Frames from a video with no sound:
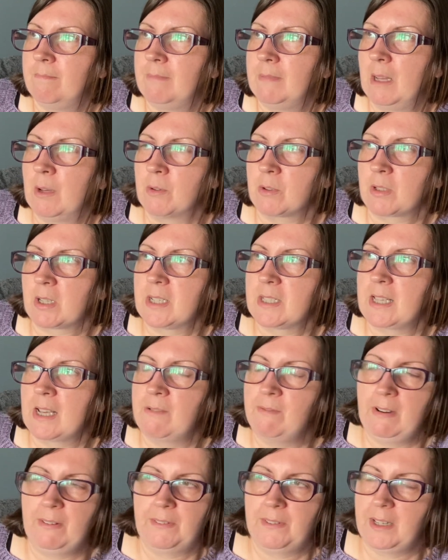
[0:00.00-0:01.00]
I was going to say
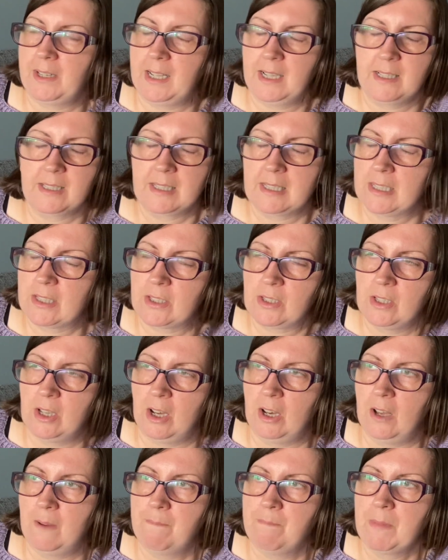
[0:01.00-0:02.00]
River Knits, it's
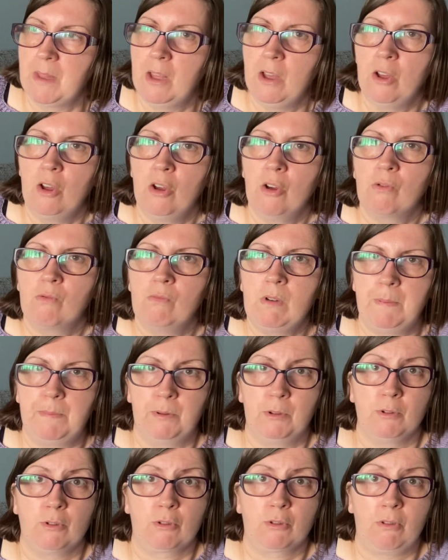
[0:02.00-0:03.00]
not,
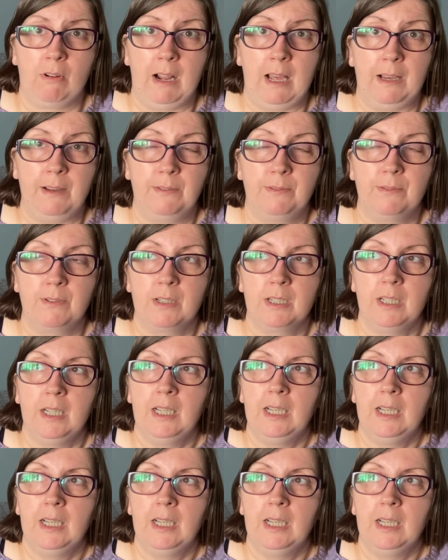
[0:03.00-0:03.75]
Ripples Craft.